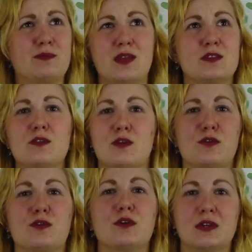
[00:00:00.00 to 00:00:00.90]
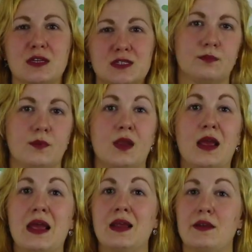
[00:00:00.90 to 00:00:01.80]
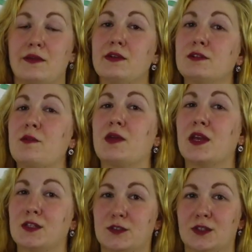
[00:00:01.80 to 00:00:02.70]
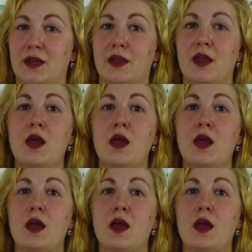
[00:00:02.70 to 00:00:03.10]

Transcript: into their 30s. Now here's something interesting.